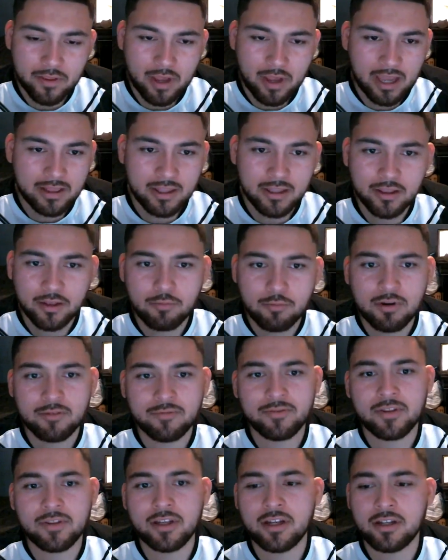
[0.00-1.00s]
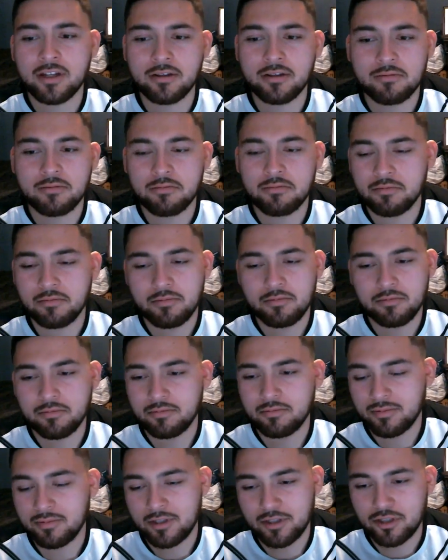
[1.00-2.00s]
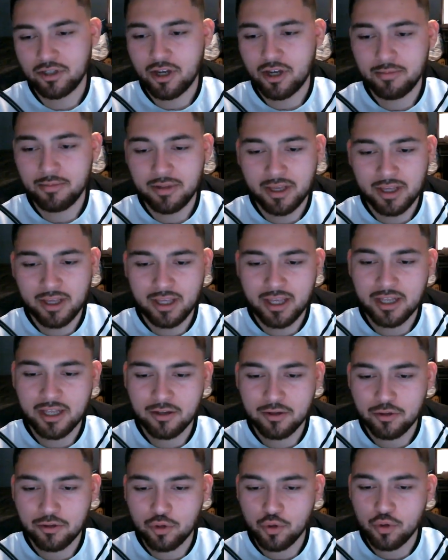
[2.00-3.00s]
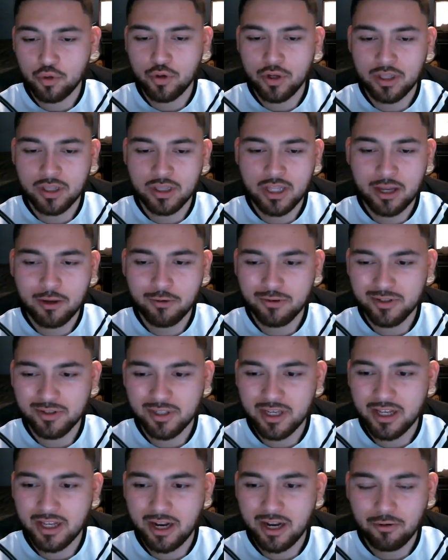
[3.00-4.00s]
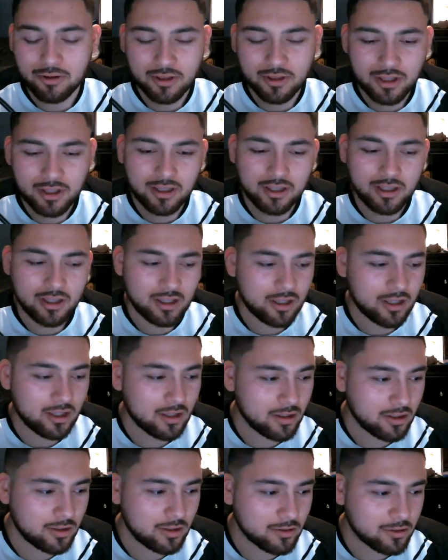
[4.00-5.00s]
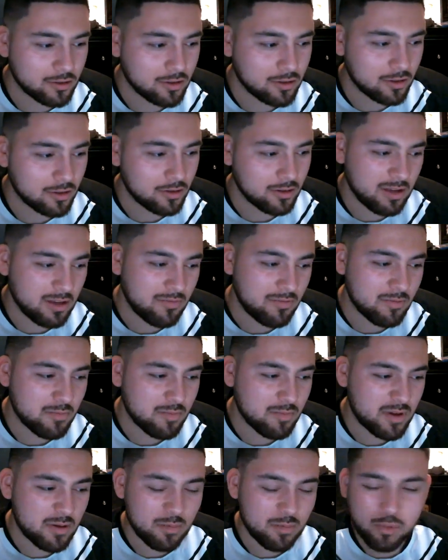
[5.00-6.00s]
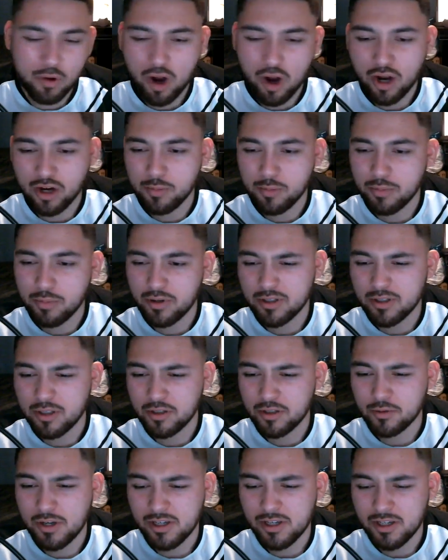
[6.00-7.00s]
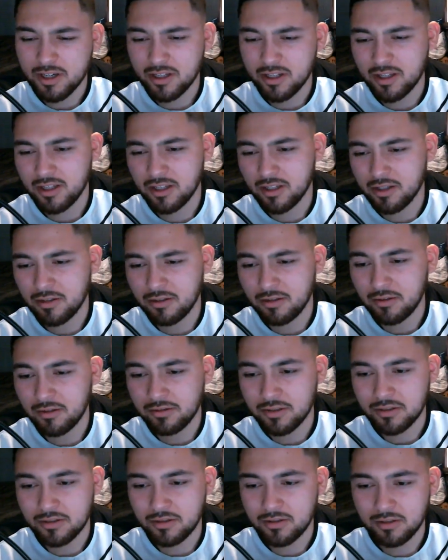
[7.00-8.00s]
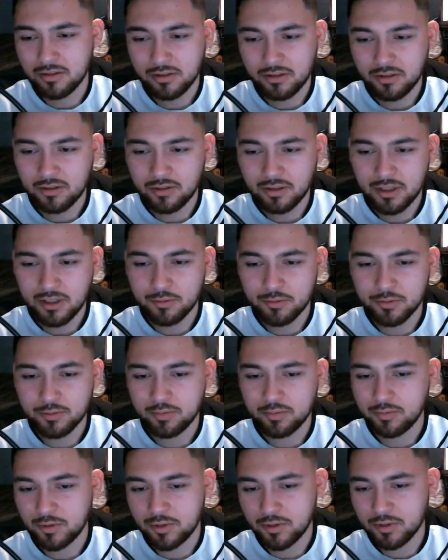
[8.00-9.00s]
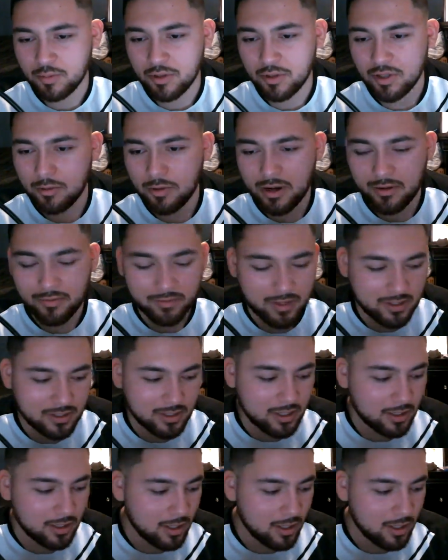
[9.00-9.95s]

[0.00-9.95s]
I think the ref did the job that he had to do, and that was it. I don't think it should even be brought up in a situation. I think he just, he was just being a ref. That's it.